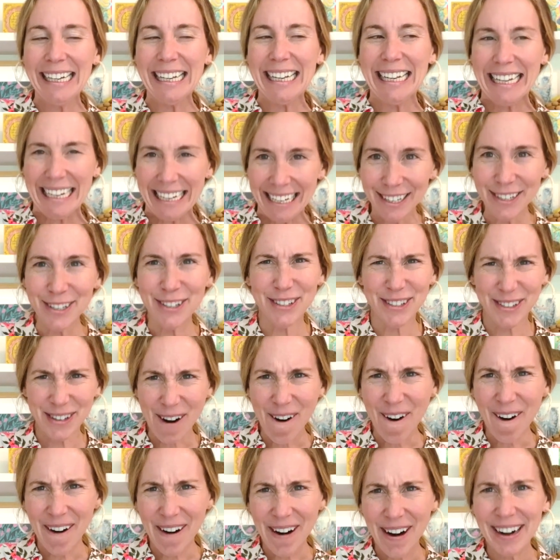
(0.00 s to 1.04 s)
each
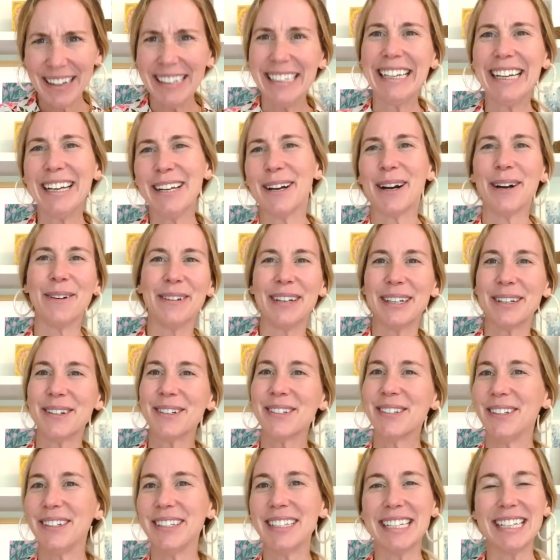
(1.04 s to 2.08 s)
yarn in our Winter
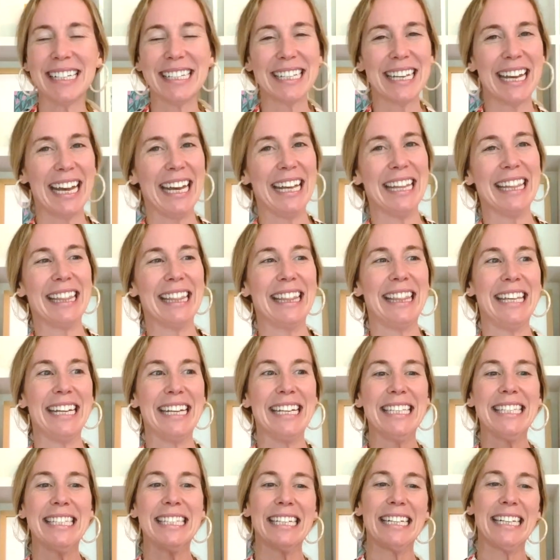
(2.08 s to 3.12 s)
Solstice Kit
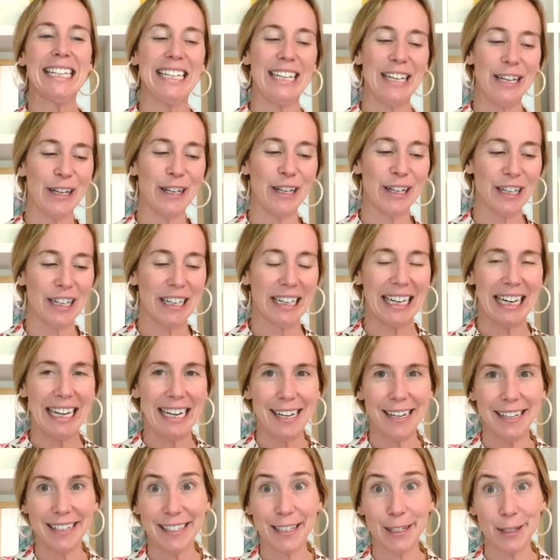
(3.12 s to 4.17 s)
this year
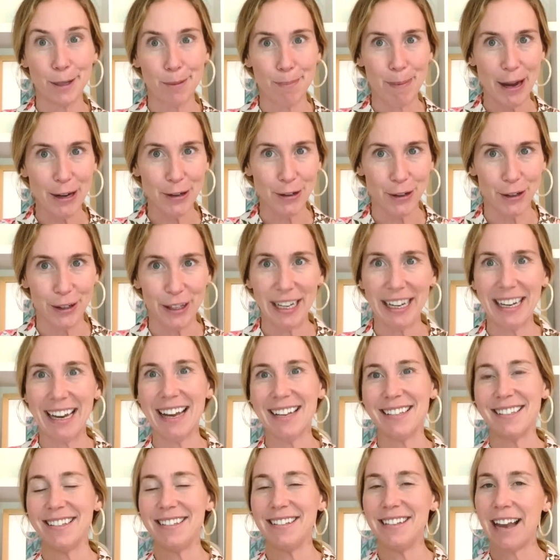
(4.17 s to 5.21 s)
is special. It
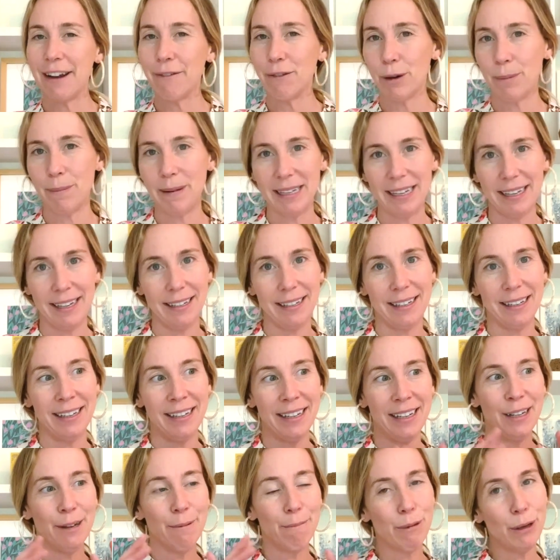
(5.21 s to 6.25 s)
has never been
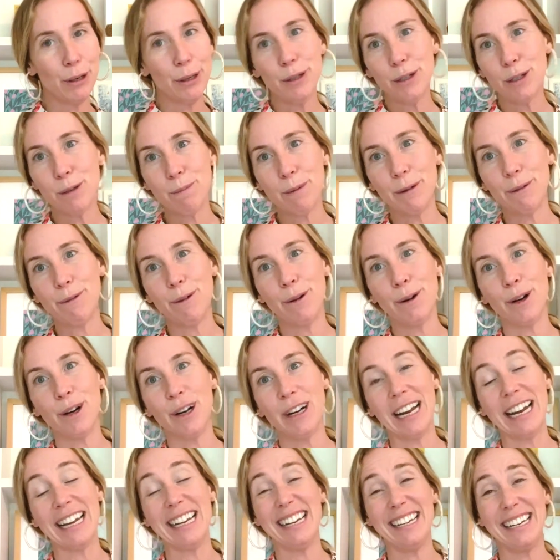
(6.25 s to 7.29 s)
produced before
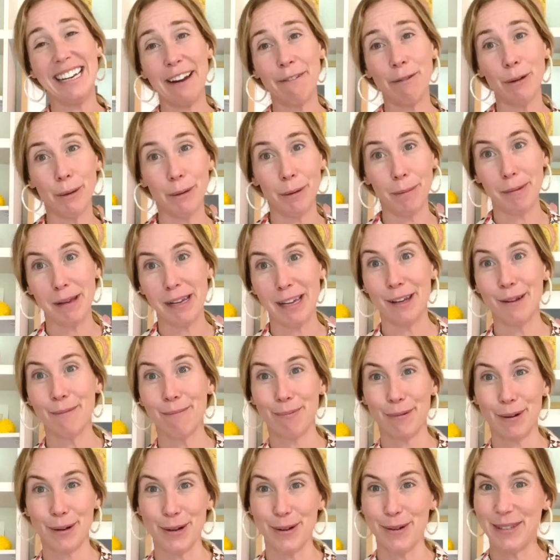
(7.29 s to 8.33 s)
and it never will be
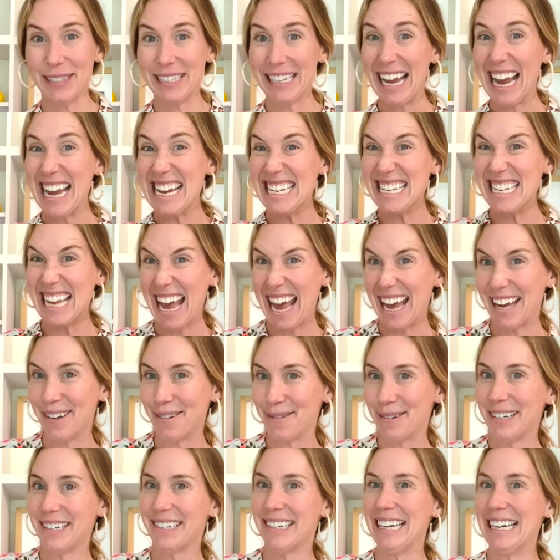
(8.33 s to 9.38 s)
produced again,
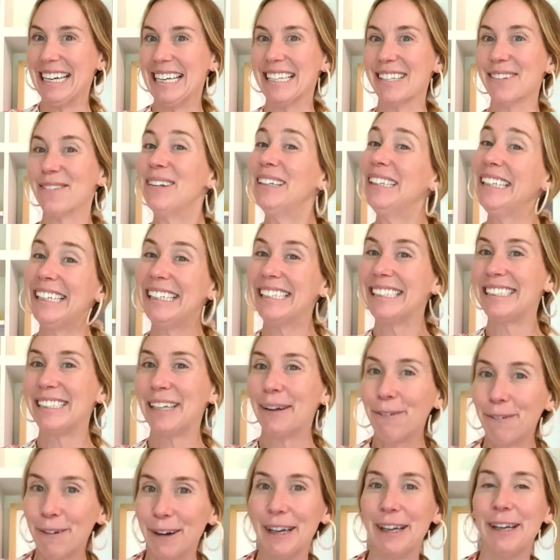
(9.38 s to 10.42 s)
which is really
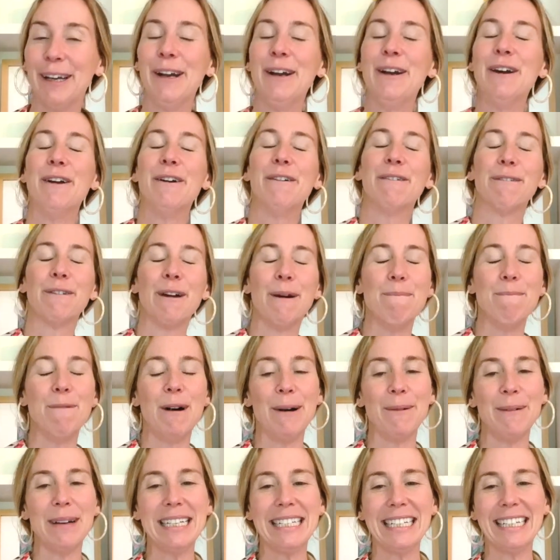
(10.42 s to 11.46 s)
different from
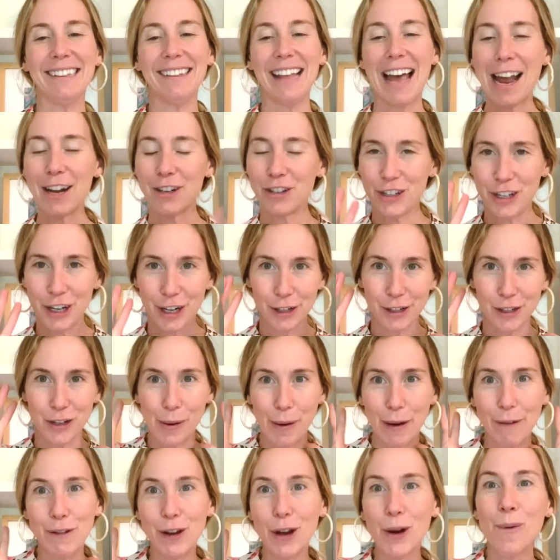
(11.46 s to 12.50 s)
what we did last year. So
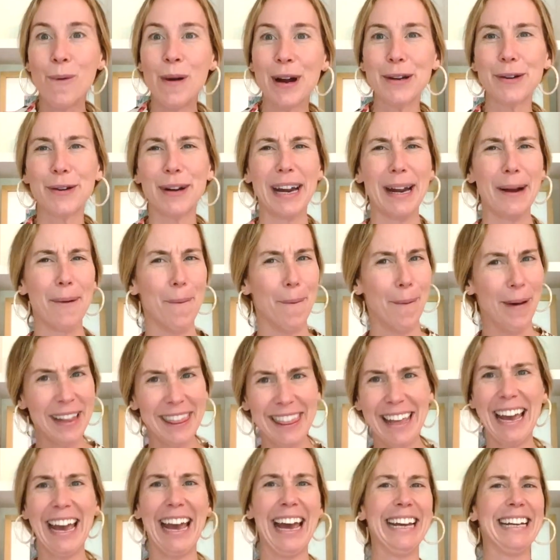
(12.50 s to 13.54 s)
if you're wondering what
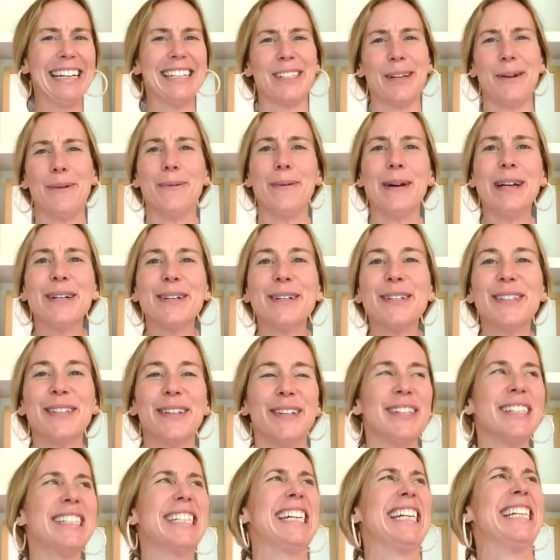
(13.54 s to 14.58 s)
the heck is a Winter
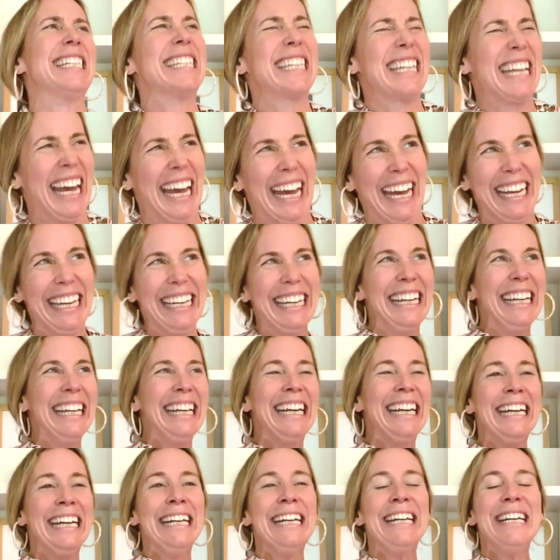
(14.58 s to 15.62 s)
Solstice Kit,
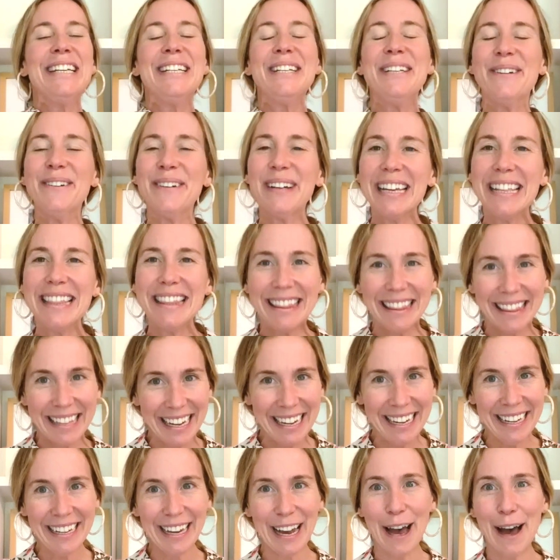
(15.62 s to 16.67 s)
you can
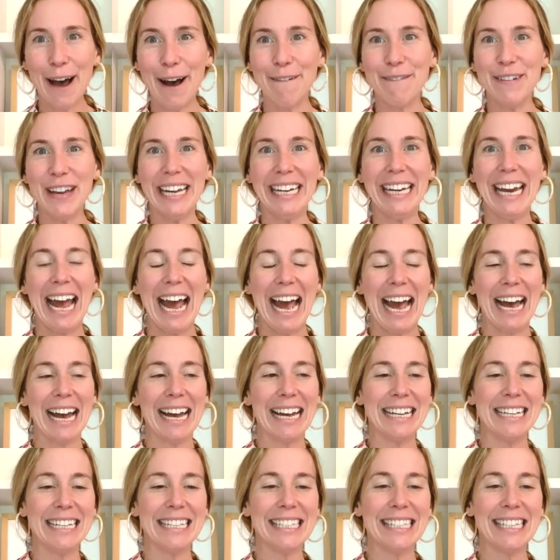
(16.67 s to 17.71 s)
think of it
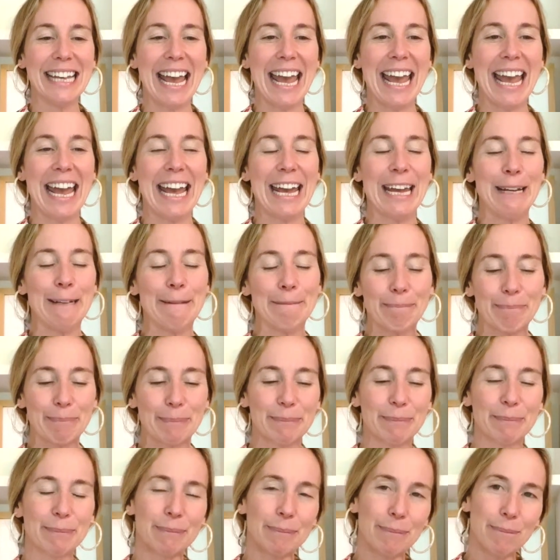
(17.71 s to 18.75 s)
as a
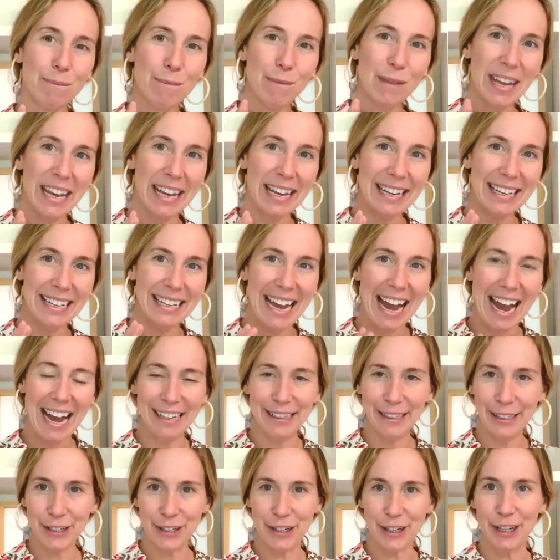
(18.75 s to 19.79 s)

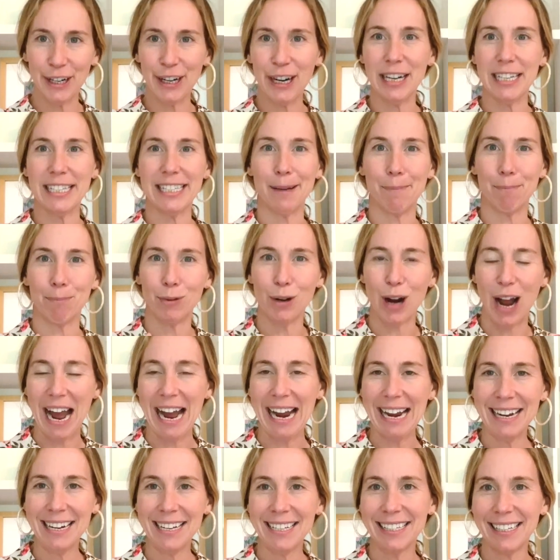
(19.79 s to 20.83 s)
calendar, a
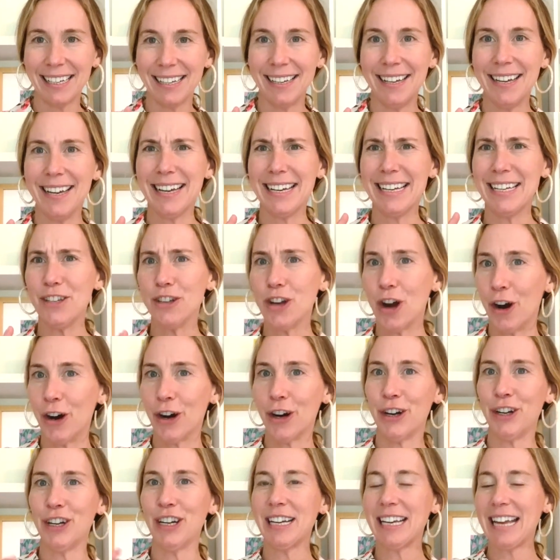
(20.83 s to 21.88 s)
surprise
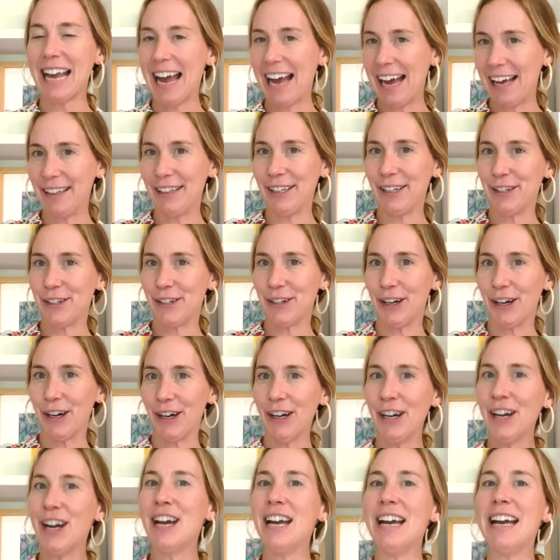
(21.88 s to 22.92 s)
yarn
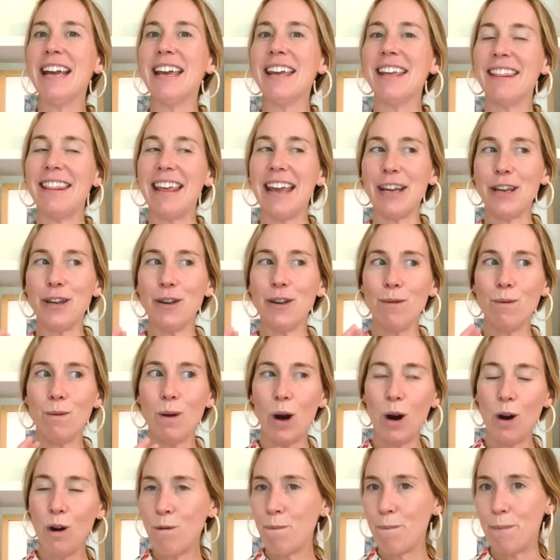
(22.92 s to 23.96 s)
calendar that you
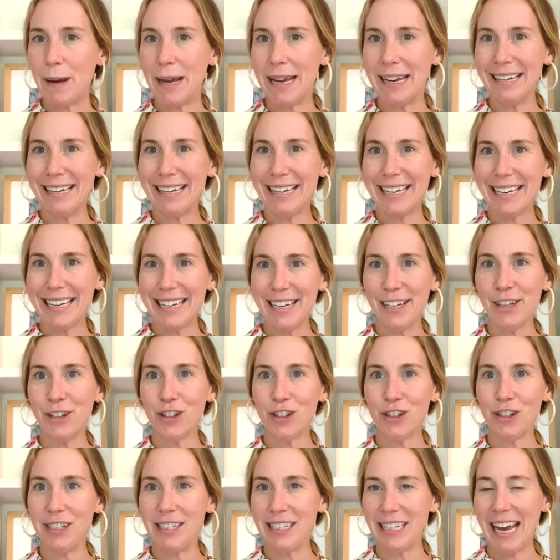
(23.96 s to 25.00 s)
open
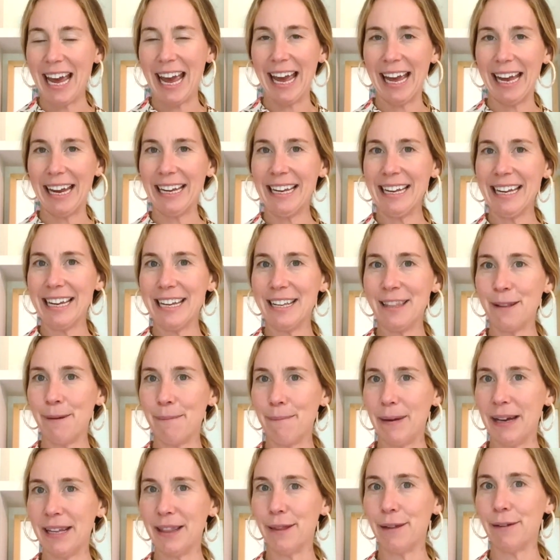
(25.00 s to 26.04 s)
each day in the
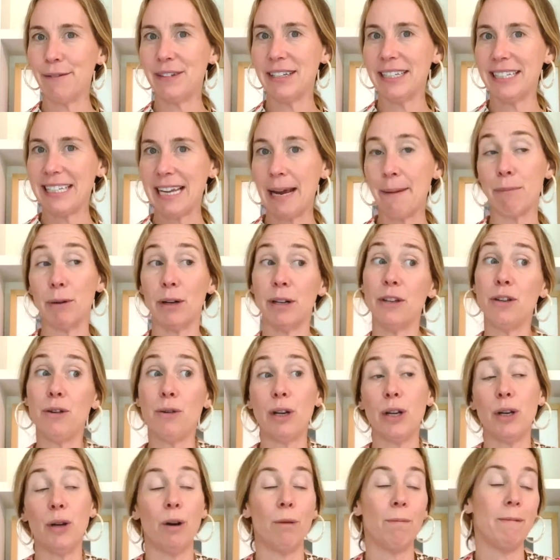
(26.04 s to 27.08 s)
month of December. You
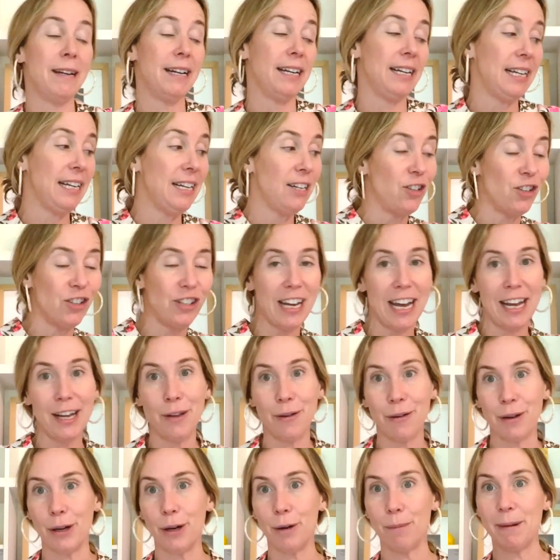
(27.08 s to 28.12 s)
can open it each day, you
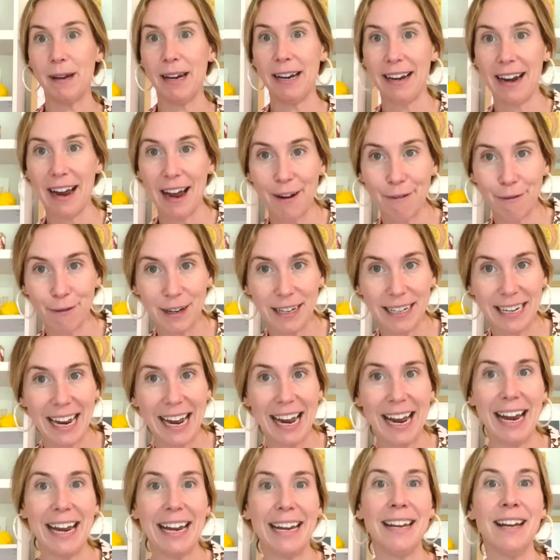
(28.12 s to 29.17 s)
can open it every
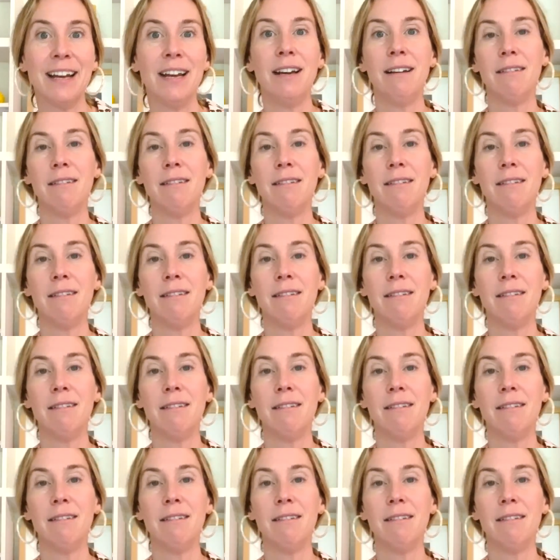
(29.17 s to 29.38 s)
day,